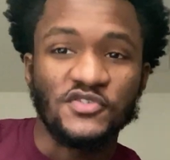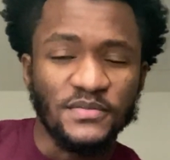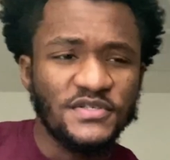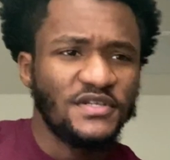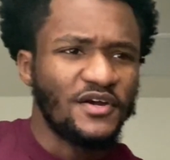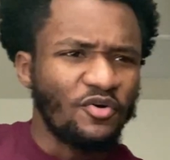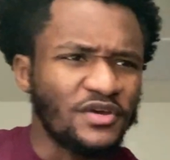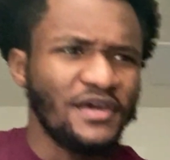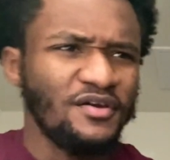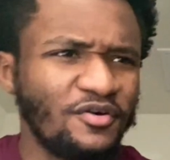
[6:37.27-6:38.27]
So I'm sitting there,
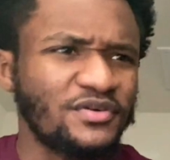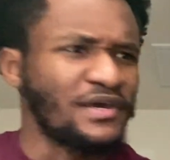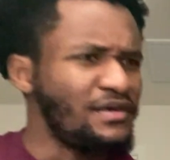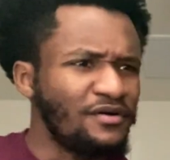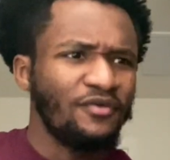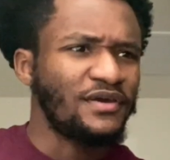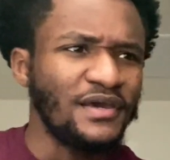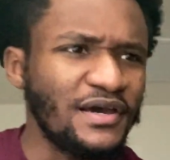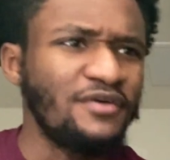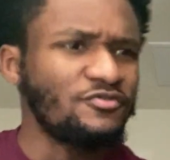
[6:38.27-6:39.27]
okay, okay, okay.
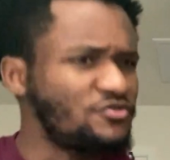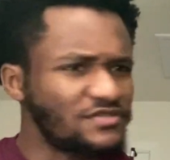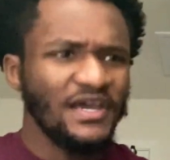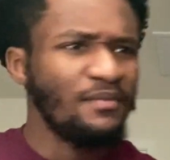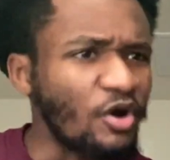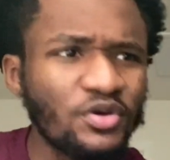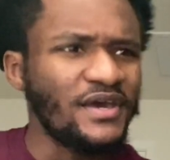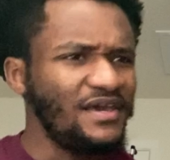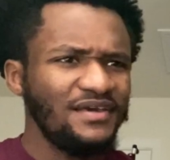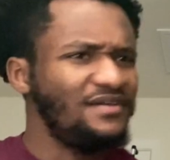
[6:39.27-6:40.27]
I don't know what you're saying, but
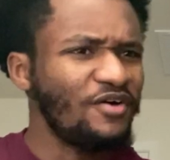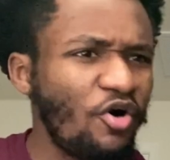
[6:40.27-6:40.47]
okay.